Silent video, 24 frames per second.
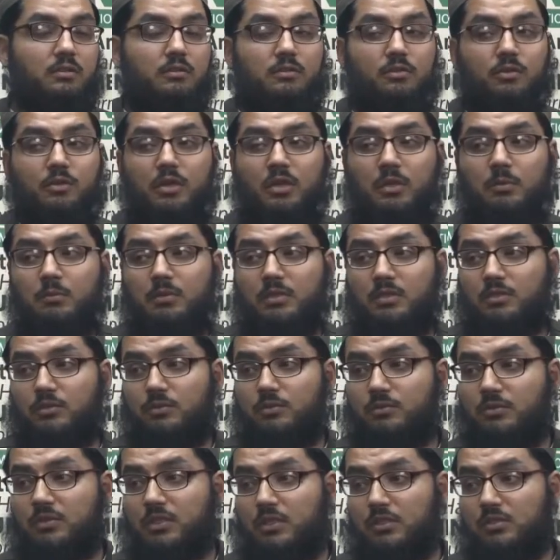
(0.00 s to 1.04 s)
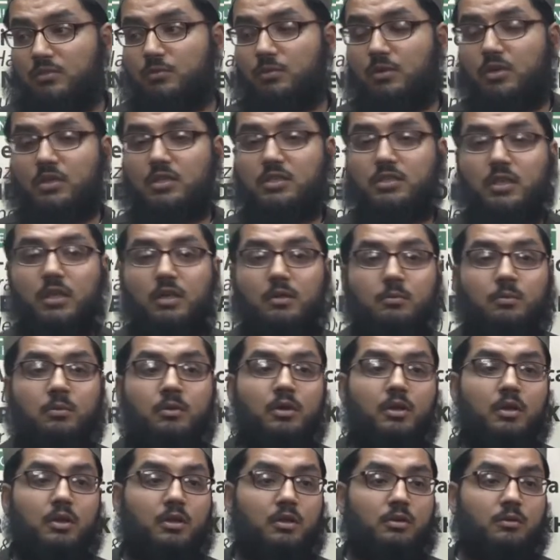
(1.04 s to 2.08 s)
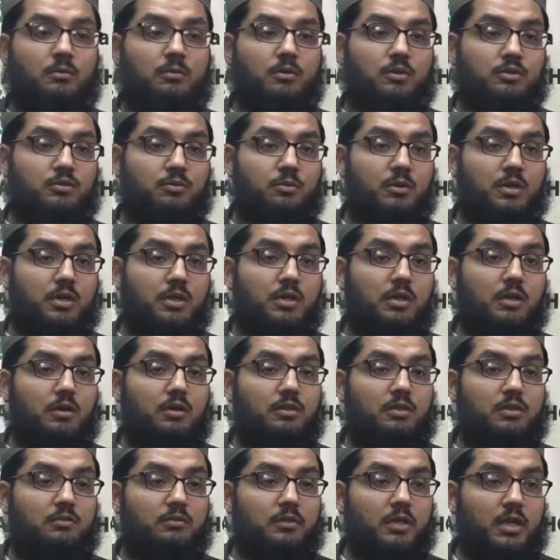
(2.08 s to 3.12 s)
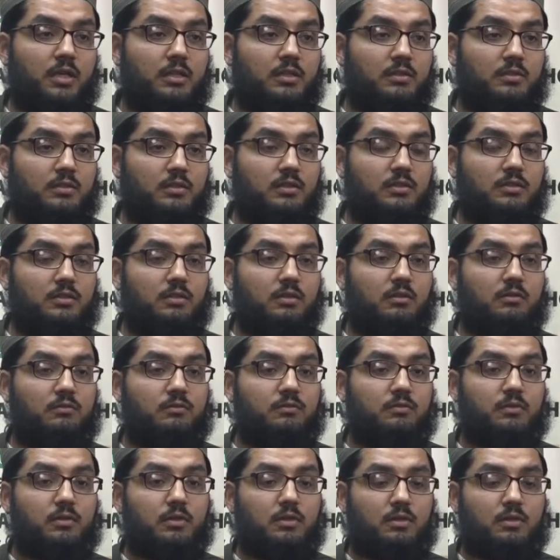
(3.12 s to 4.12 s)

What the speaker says: to come into such workshop where he's working on the realities of